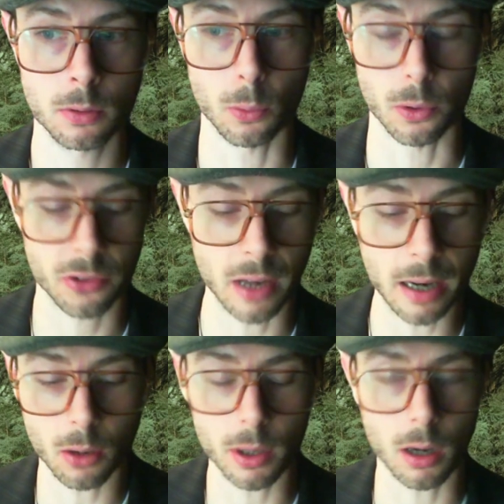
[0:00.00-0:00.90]
where it's
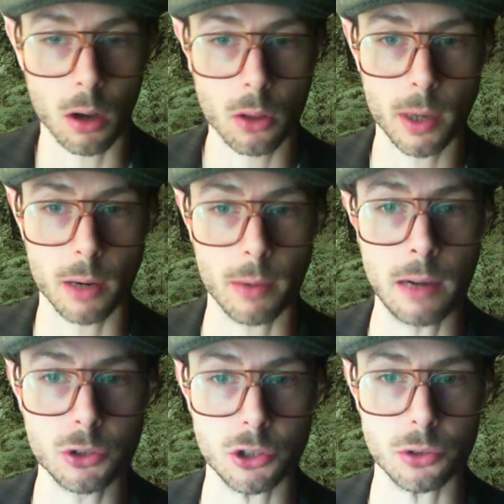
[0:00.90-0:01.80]
not going all the way
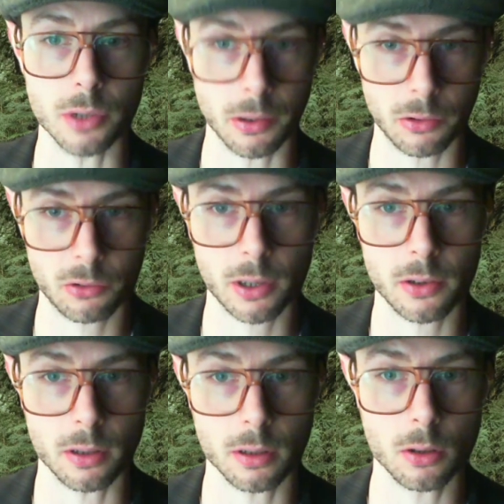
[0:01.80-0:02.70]
around you and
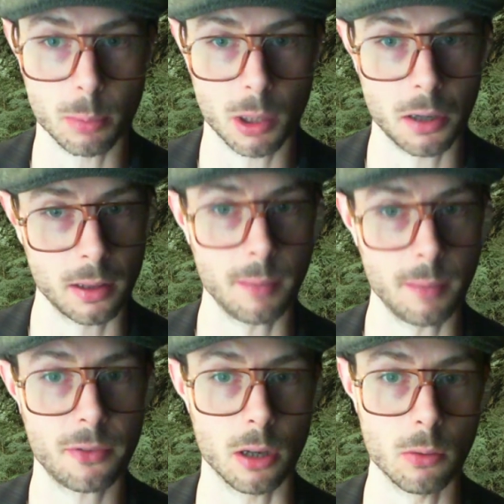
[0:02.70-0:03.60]
constricting your blood and lymph
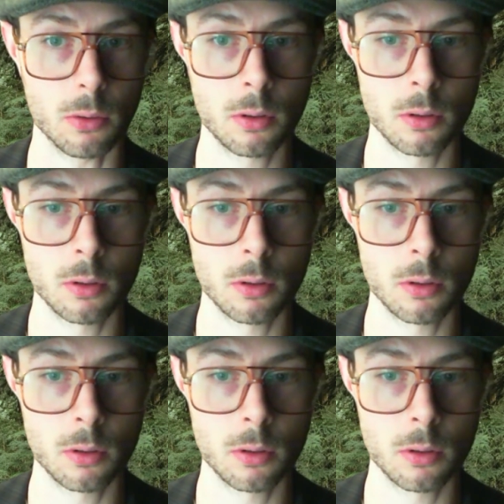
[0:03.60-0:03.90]
flow.